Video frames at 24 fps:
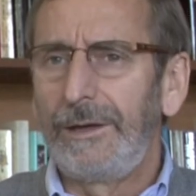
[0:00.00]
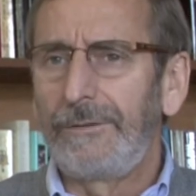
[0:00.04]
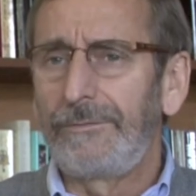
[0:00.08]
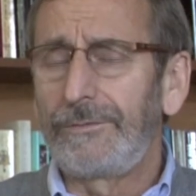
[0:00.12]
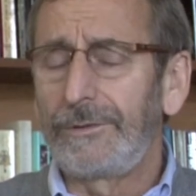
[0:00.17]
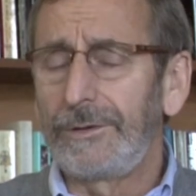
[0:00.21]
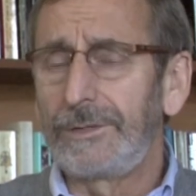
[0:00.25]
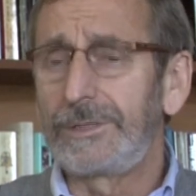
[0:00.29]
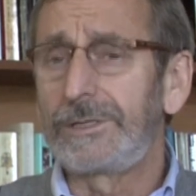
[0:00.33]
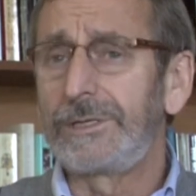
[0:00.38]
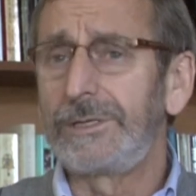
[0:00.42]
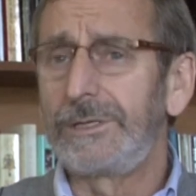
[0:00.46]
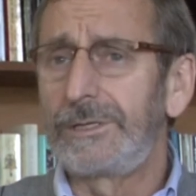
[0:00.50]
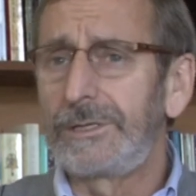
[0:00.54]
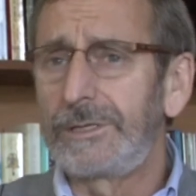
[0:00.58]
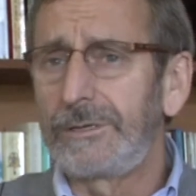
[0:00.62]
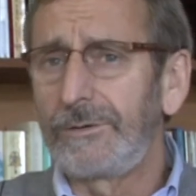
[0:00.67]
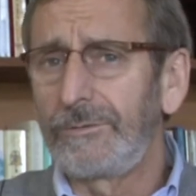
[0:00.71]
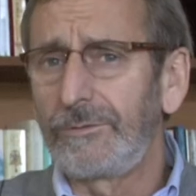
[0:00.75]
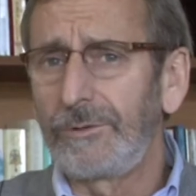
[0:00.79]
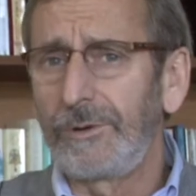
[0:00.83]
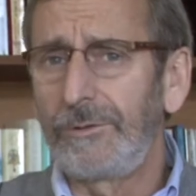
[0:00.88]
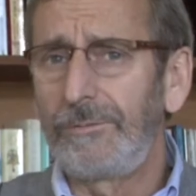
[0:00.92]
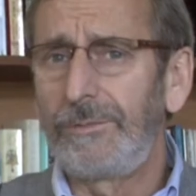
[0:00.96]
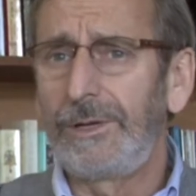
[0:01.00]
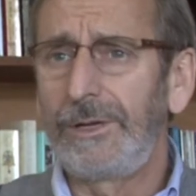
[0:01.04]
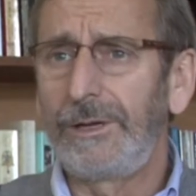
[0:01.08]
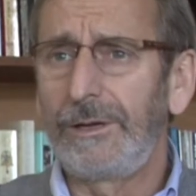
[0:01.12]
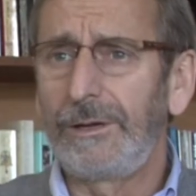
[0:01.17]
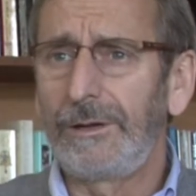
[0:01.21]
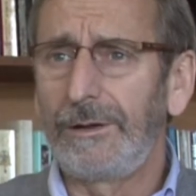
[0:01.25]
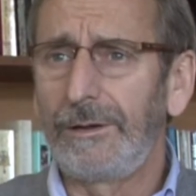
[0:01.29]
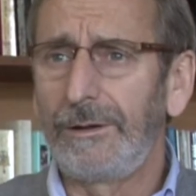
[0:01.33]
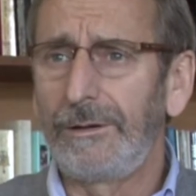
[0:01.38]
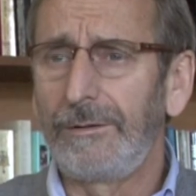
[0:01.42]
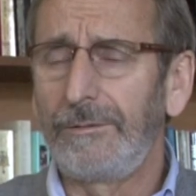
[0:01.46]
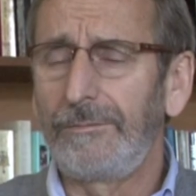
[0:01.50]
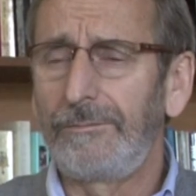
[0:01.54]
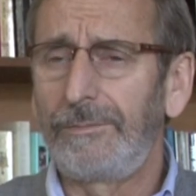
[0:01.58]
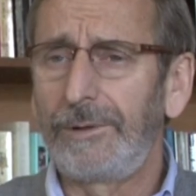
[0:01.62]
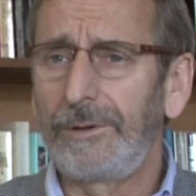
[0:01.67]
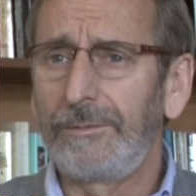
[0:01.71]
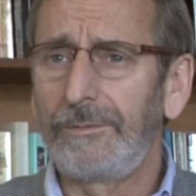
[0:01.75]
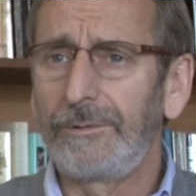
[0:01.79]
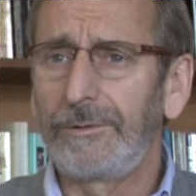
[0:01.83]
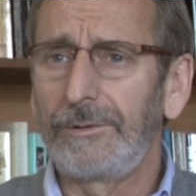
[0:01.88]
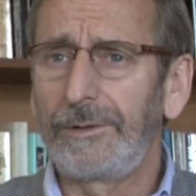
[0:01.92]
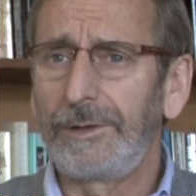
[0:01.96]
For instance, there would be
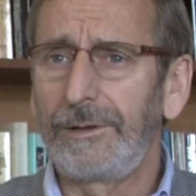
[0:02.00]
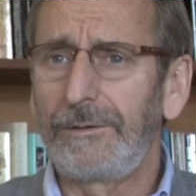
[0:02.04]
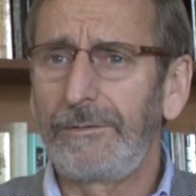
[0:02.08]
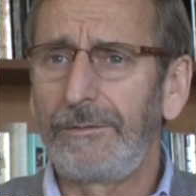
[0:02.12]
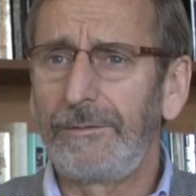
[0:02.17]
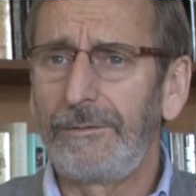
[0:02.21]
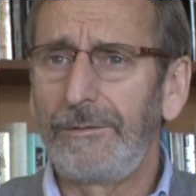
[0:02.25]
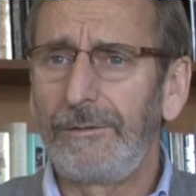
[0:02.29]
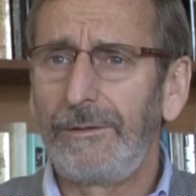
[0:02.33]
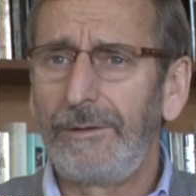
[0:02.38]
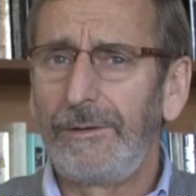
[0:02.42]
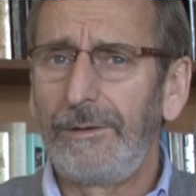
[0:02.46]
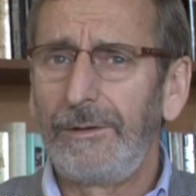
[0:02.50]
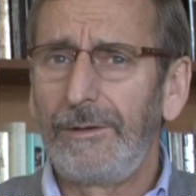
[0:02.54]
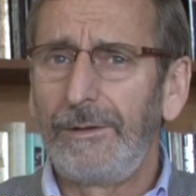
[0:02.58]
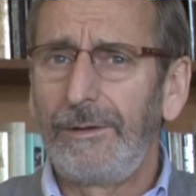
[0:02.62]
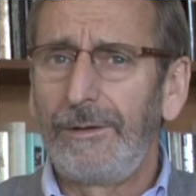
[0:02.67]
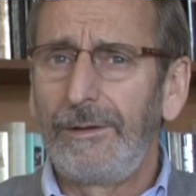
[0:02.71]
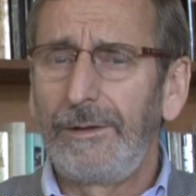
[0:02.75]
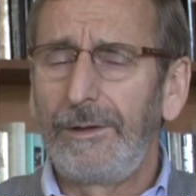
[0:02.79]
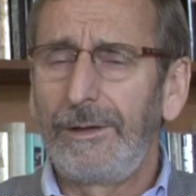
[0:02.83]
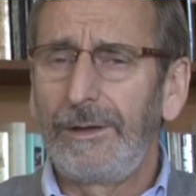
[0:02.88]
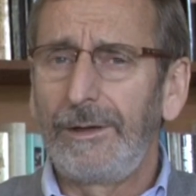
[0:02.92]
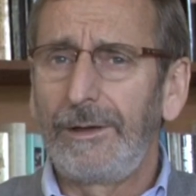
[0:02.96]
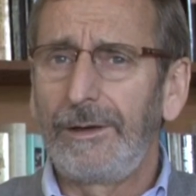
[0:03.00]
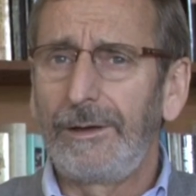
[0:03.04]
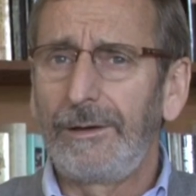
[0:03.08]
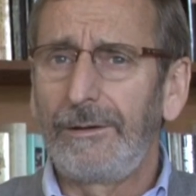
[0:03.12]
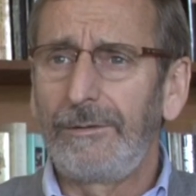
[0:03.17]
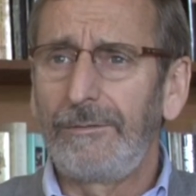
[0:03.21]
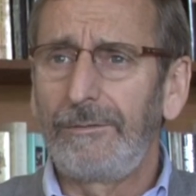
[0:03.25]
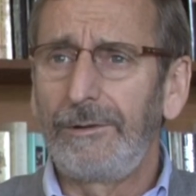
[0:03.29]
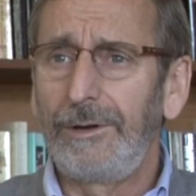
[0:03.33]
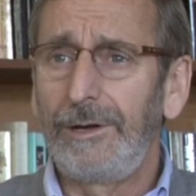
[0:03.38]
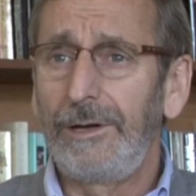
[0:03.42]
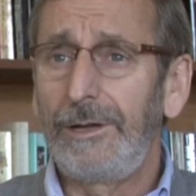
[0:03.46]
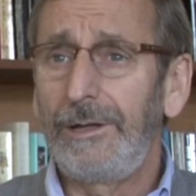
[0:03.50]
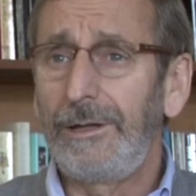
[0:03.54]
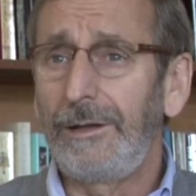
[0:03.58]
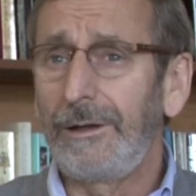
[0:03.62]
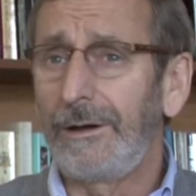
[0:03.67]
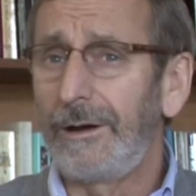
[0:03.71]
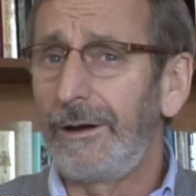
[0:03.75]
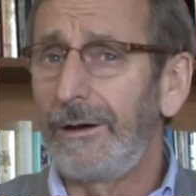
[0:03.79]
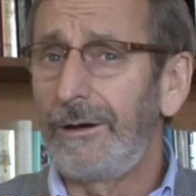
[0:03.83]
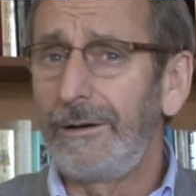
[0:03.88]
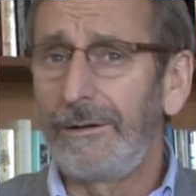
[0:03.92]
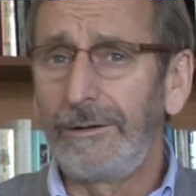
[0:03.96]
people that really
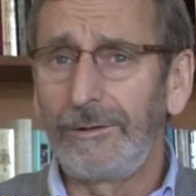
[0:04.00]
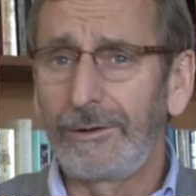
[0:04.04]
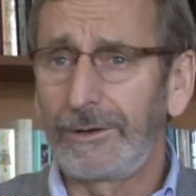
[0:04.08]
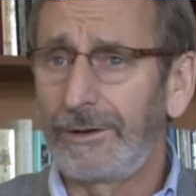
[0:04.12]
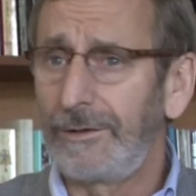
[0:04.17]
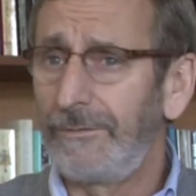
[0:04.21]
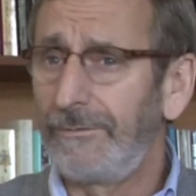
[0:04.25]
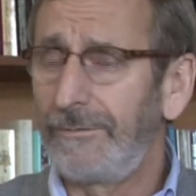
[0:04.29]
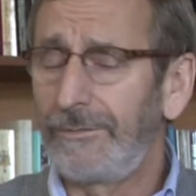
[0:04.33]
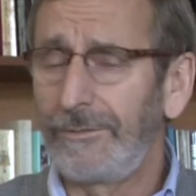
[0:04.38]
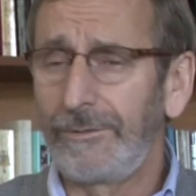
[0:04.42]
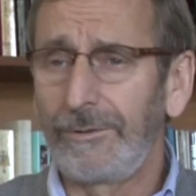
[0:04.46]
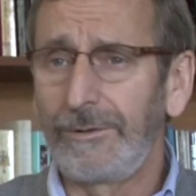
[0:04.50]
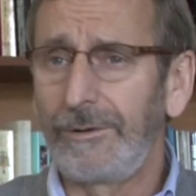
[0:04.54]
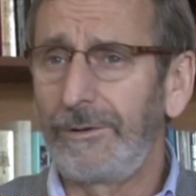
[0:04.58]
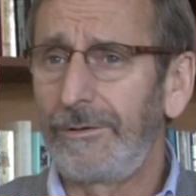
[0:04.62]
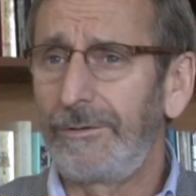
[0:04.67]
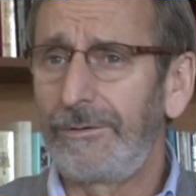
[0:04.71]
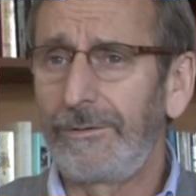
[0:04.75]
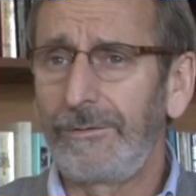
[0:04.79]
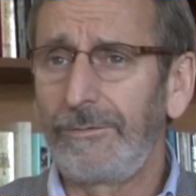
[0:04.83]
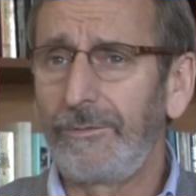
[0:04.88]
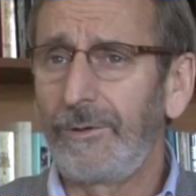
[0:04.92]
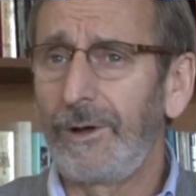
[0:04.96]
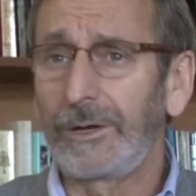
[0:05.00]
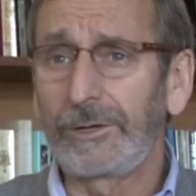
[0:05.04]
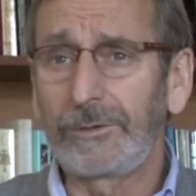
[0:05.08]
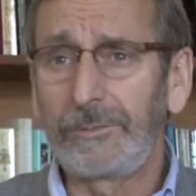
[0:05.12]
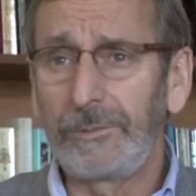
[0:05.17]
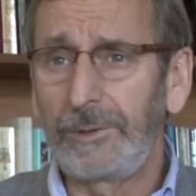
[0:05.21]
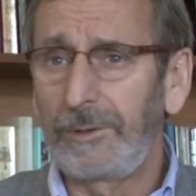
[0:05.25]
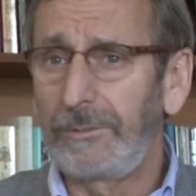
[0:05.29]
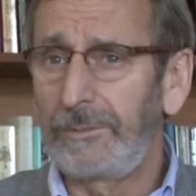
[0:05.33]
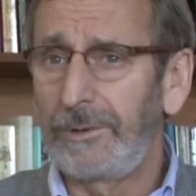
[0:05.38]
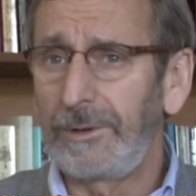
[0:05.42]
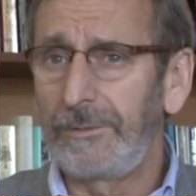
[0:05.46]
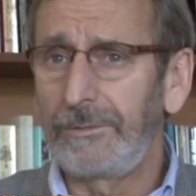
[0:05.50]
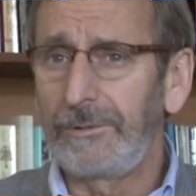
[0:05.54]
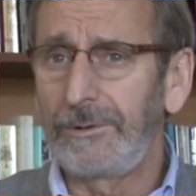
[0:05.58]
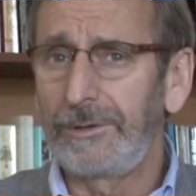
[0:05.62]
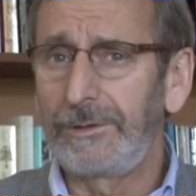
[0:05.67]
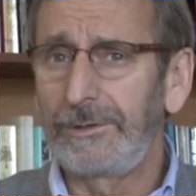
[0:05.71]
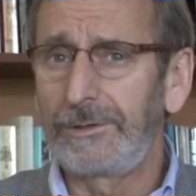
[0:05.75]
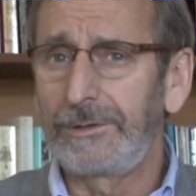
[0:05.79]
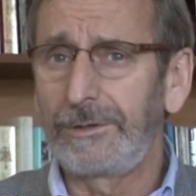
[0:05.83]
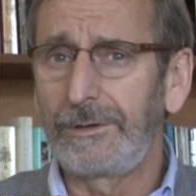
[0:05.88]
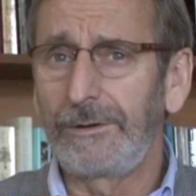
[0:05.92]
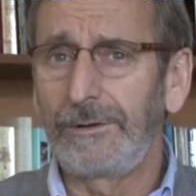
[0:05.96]
are looking forward to welcoming people
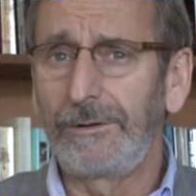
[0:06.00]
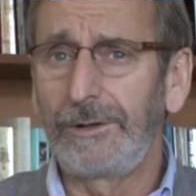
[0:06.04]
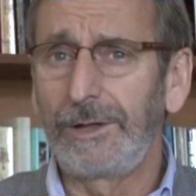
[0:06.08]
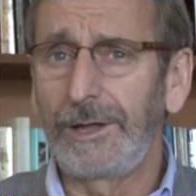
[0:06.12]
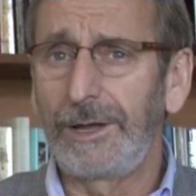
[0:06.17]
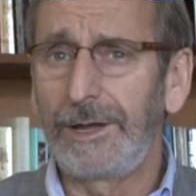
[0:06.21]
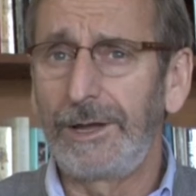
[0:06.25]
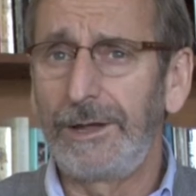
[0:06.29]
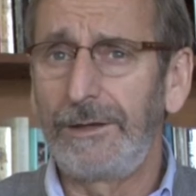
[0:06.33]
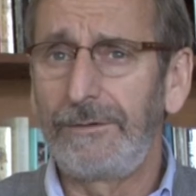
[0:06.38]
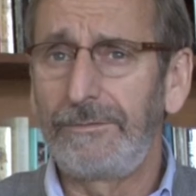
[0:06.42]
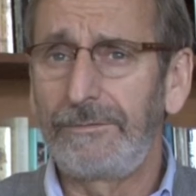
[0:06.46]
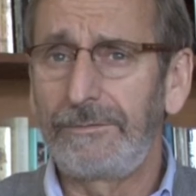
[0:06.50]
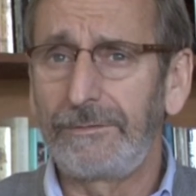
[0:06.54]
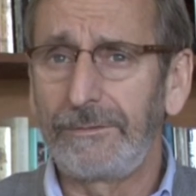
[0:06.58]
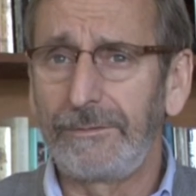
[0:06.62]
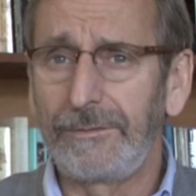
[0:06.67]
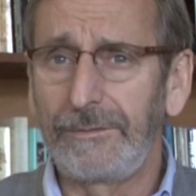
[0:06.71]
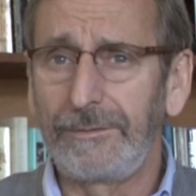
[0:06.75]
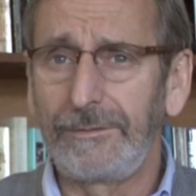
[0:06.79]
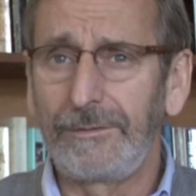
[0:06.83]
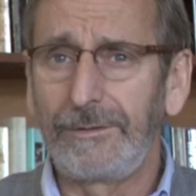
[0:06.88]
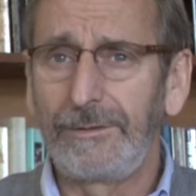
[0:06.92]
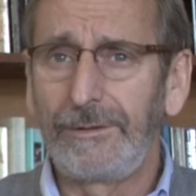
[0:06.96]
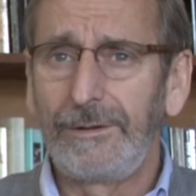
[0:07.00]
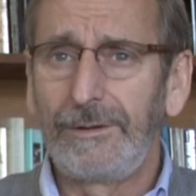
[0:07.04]
into their life and